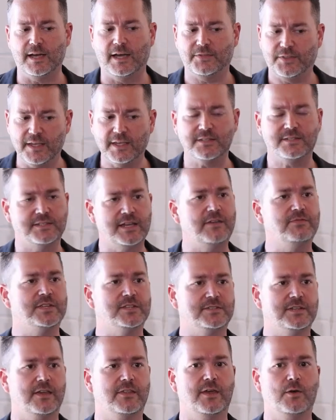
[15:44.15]
I think it's safe
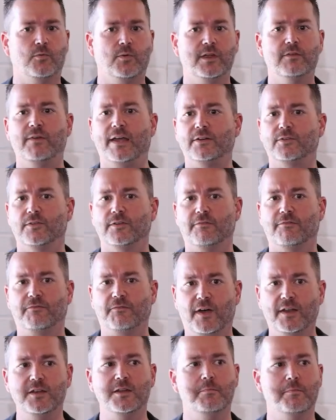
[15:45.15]
to say that we have entered a
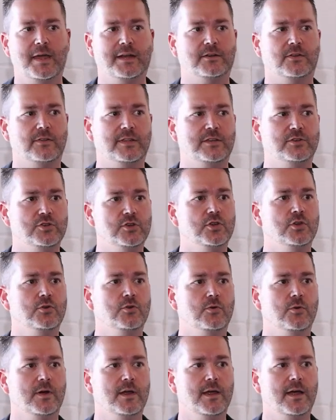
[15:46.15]
fundamentally
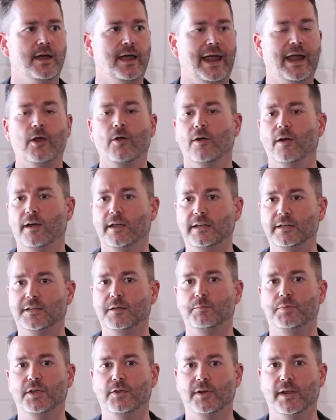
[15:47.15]
new era in
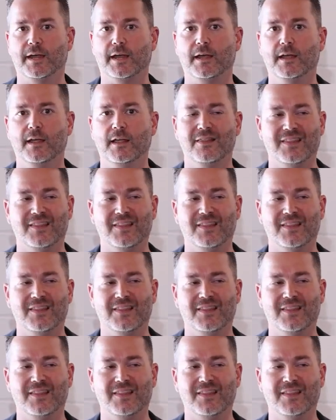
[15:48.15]
computing.